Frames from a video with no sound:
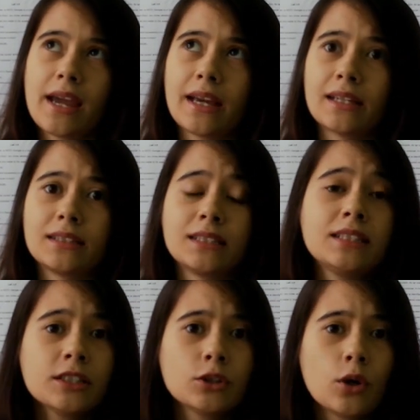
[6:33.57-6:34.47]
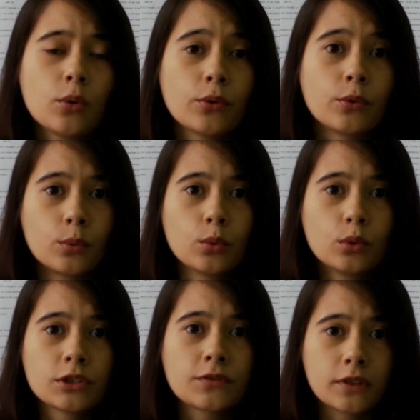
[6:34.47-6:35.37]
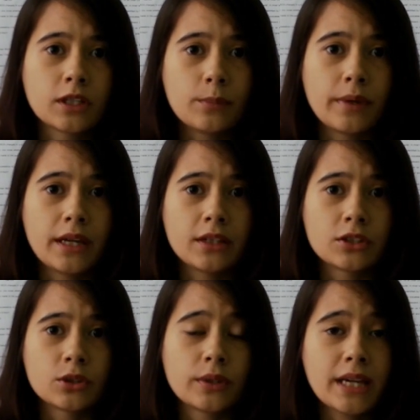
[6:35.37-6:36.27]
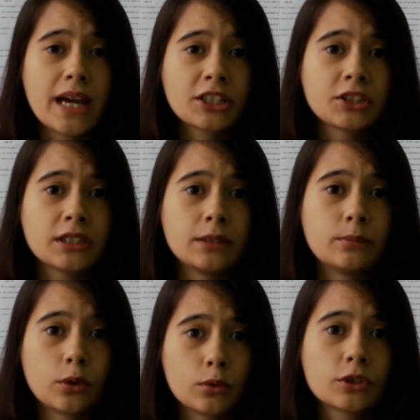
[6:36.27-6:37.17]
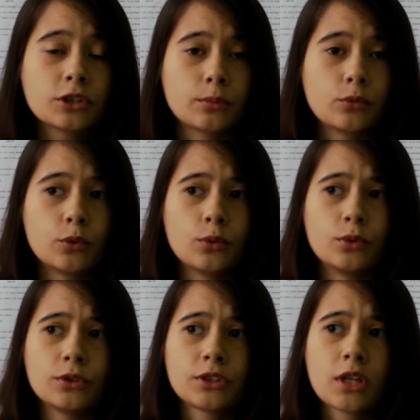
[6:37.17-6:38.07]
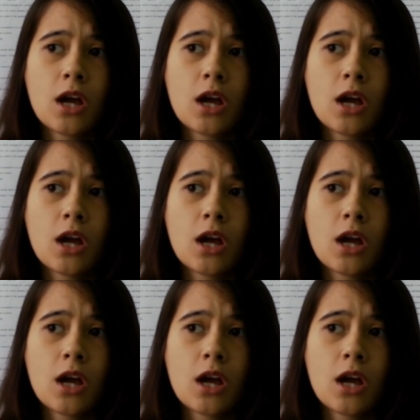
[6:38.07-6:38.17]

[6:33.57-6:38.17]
and he didn't know the rules for the debate, so he actually broke some rules.